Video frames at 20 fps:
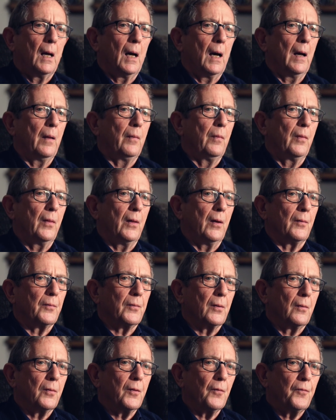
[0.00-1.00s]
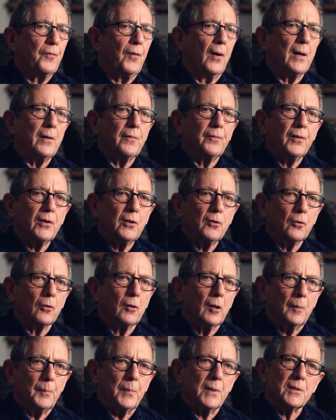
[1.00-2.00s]
And that the fight for
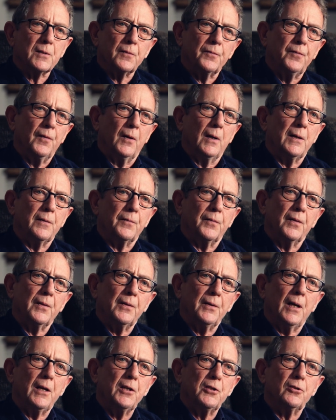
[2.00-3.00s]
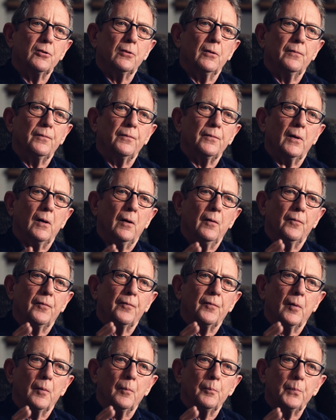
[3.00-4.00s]
Europe is the fight for the nature of,
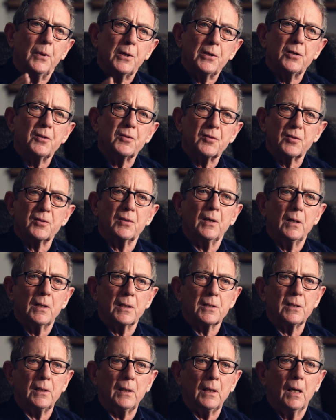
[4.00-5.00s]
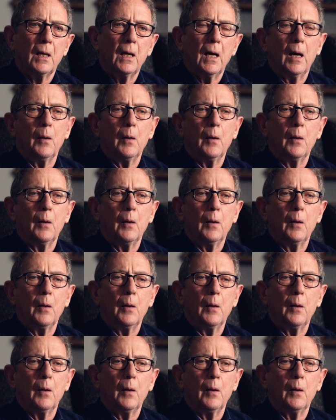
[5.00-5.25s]
of British society,